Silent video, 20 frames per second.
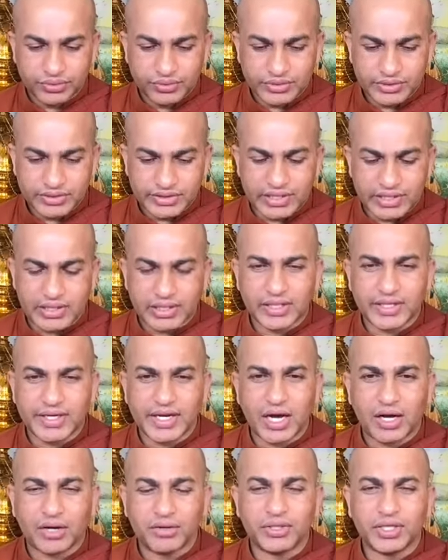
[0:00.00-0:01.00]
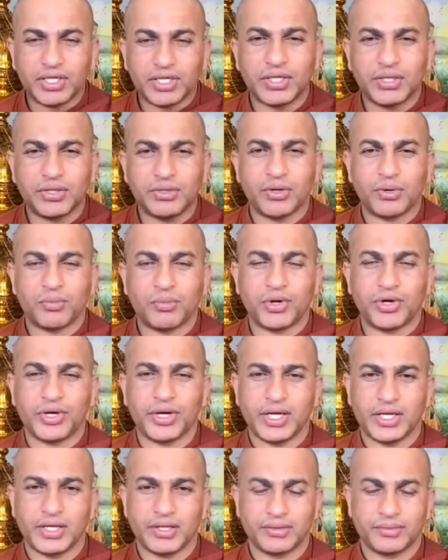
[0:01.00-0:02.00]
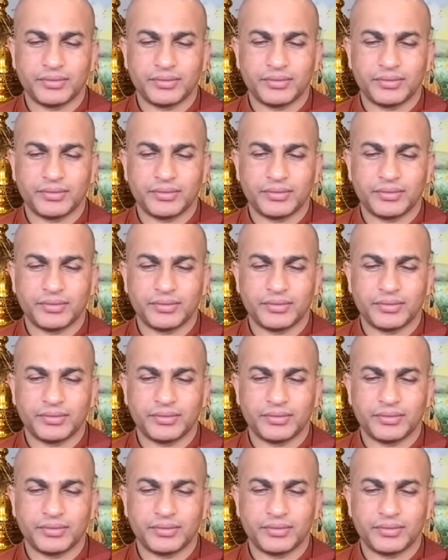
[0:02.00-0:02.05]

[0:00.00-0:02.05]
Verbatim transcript: settle down in your body.